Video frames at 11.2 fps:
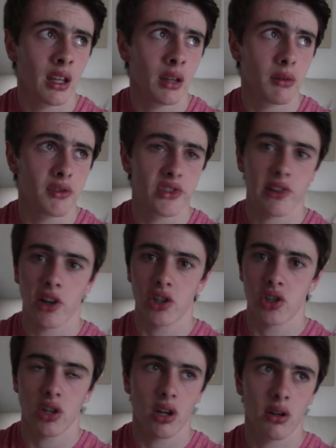with
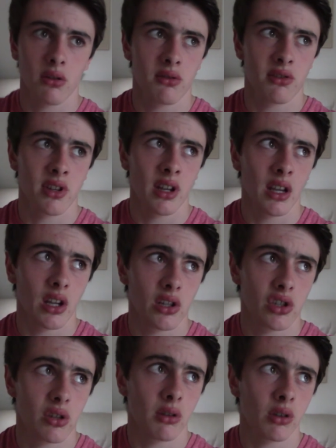slideshows and
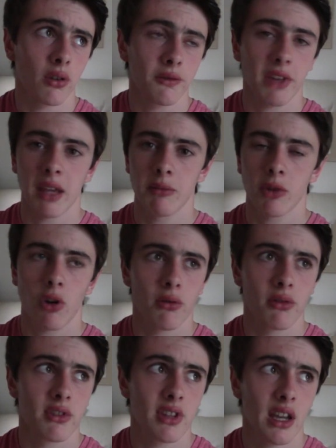showing off game
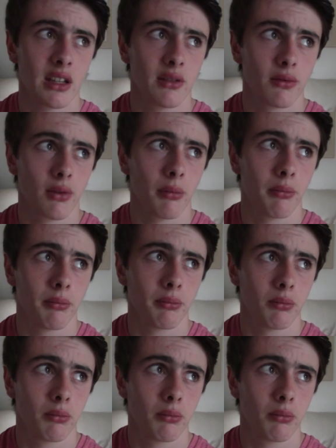content from